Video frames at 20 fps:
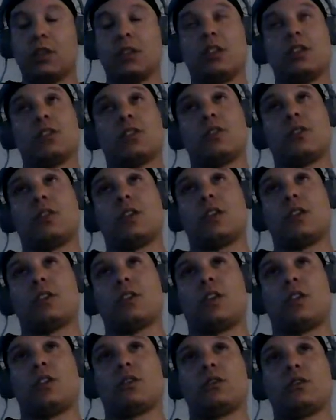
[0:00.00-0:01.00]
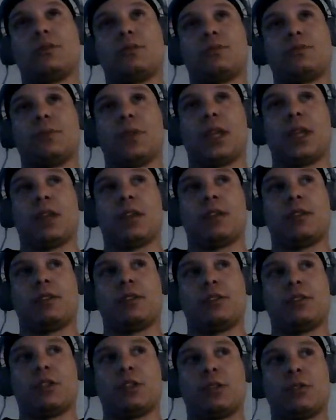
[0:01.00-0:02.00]
So that's awesome.
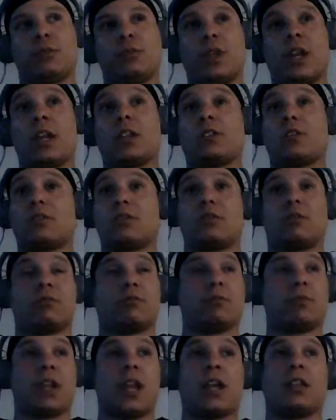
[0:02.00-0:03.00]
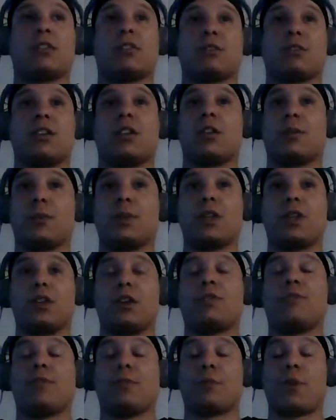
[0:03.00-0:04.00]
And, that's going to be
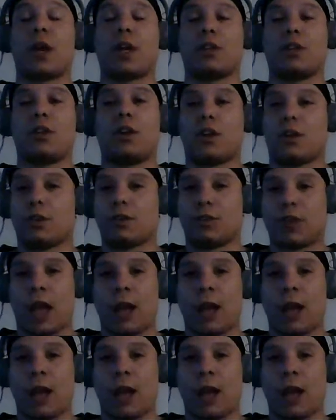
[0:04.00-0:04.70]
good for my daughter.